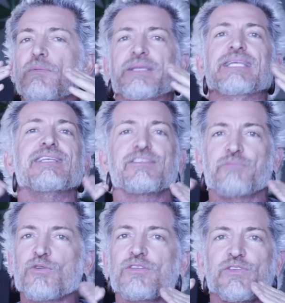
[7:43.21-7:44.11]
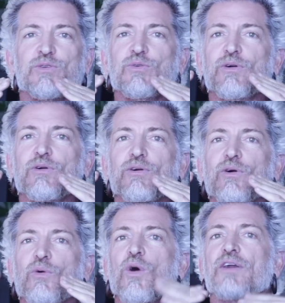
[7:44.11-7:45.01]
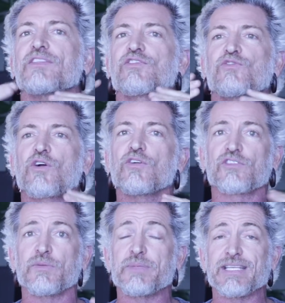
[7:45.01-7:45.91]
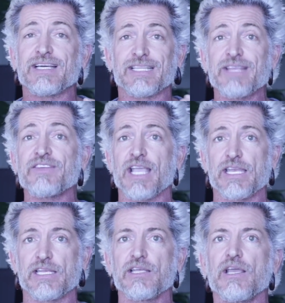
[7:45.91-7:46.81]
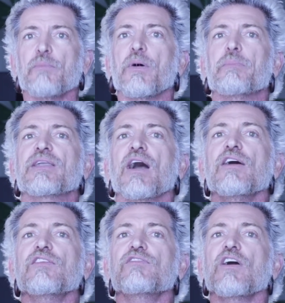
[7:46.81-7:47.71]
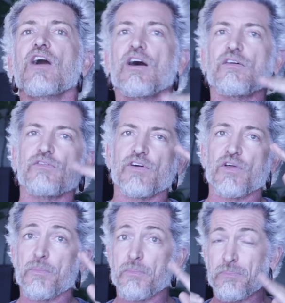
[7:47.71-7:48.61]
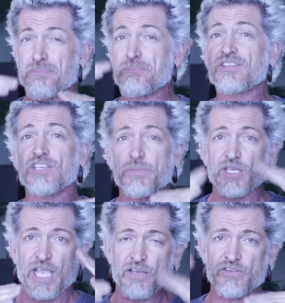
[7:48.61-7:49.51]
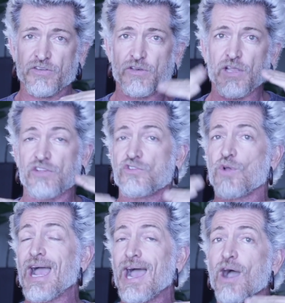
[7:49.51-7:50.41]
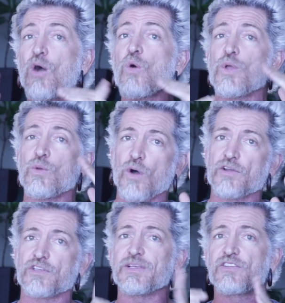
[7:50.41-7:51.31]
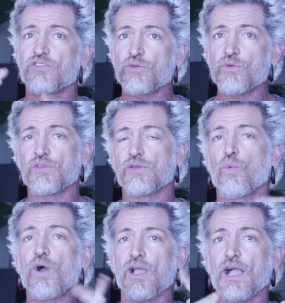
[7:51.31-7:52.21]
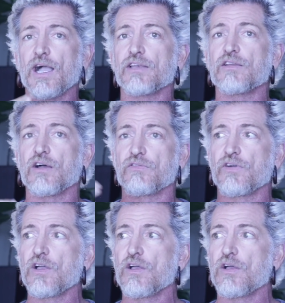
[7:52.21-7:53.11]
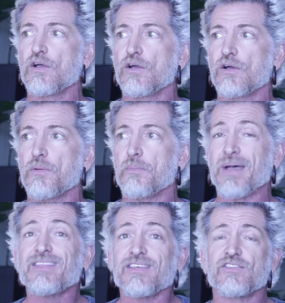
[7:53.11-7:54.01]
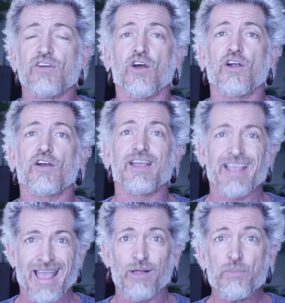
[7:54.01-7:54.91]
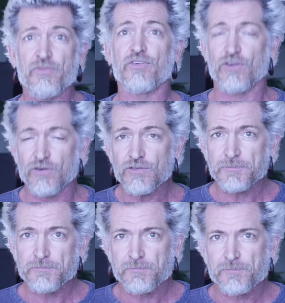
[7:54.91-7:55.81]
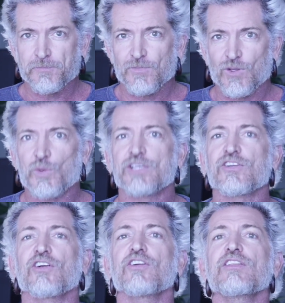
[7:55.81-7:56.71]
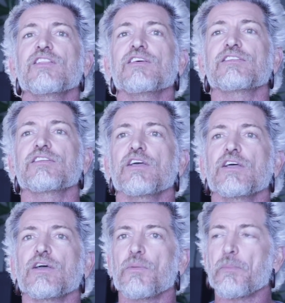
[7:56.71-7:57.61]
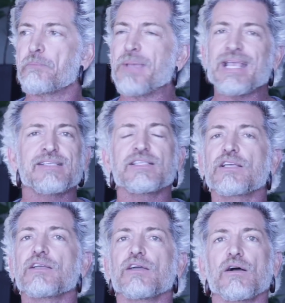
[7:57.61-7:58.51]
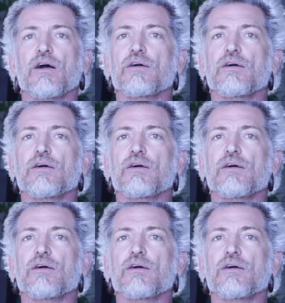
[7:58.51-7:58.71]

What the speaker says: peace. Both of you want this struggle to be alleviated. But because of miscommunication as to how we want to be soothed and what kind of methods are helpful, we turn this basic